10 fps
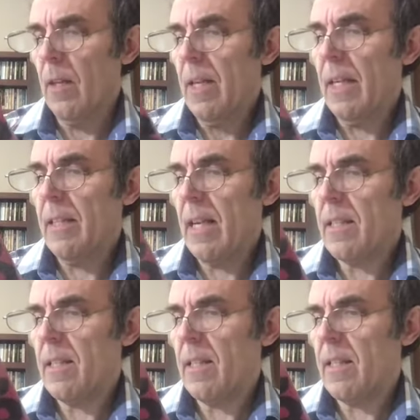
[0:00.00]
He
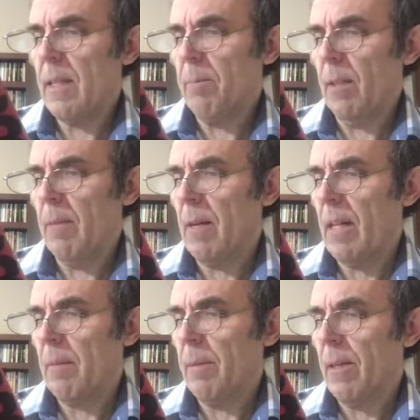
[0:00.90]
tested it simply by
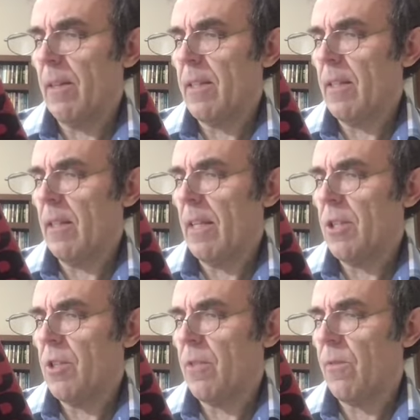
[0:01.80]
comparing
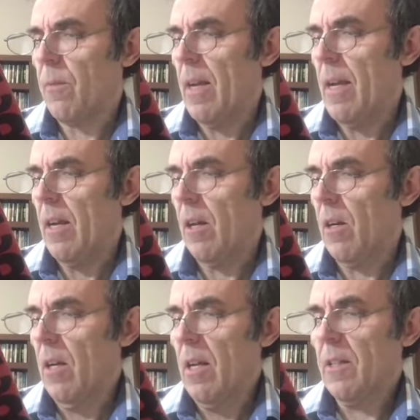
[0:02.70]
scintillations from air